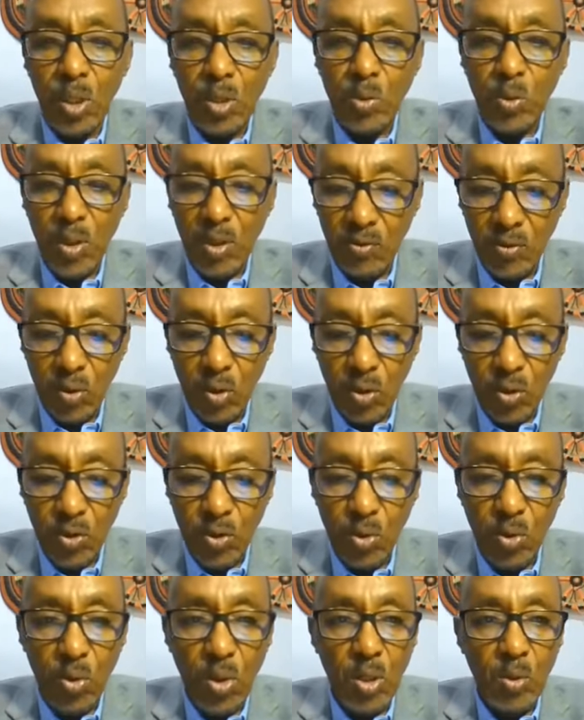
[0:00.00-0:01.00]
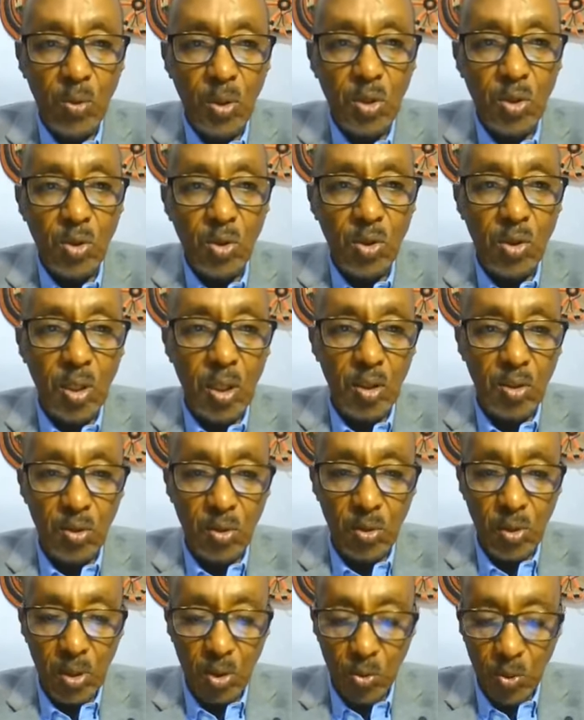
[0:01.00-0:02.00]
with what we have gone through and what you're going
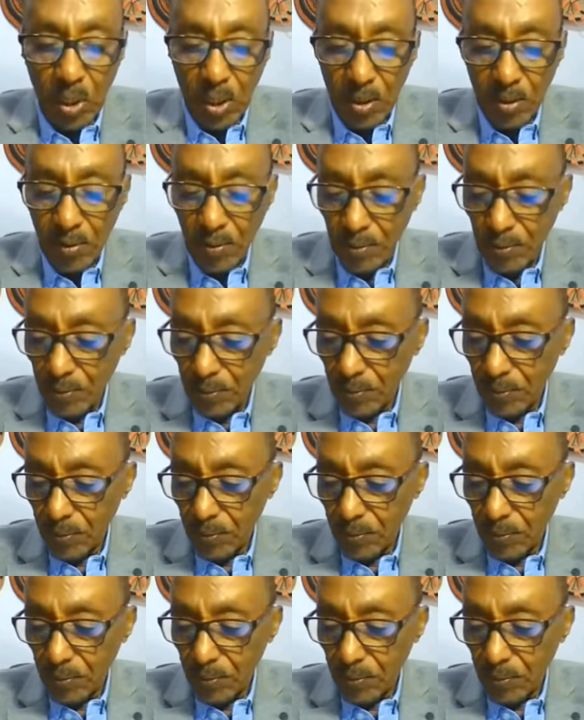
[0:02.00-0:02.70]
through as well.